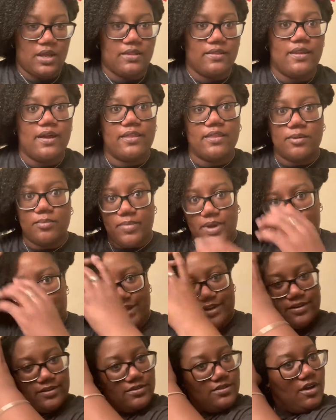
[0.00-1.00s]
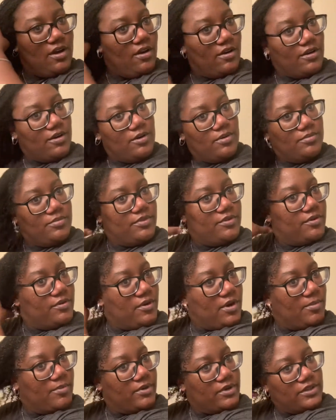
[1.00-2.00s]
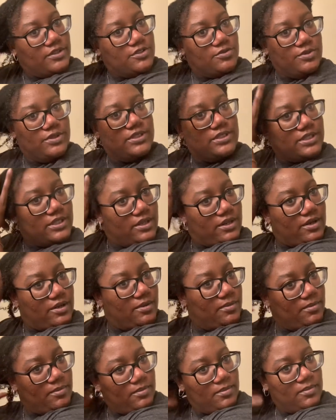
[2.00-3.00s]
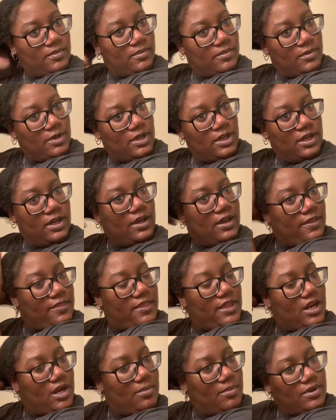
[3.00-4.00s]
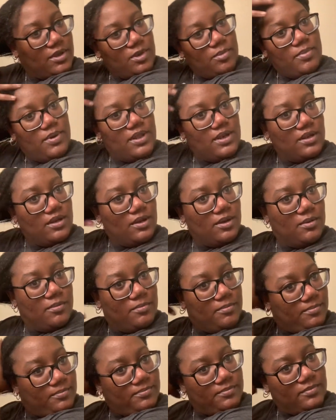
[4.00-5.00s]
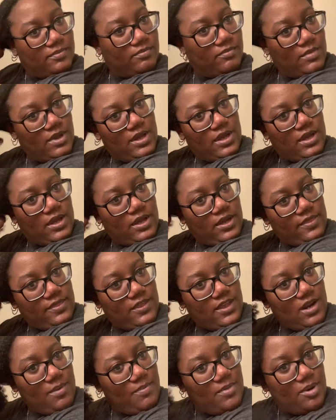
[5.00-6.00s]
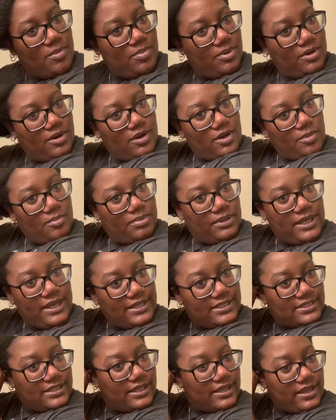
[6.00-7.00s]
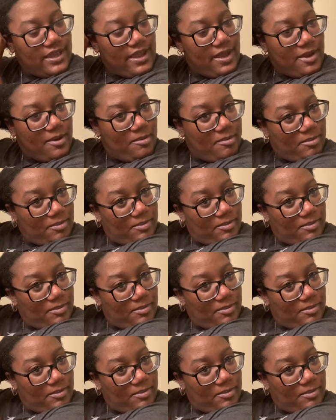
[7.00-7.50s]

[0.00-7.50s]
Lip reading: Now that my hair is all combed through, I'm going to twist it up, and then I'm going to pin it up. Then I'm going to put on a plastic cap,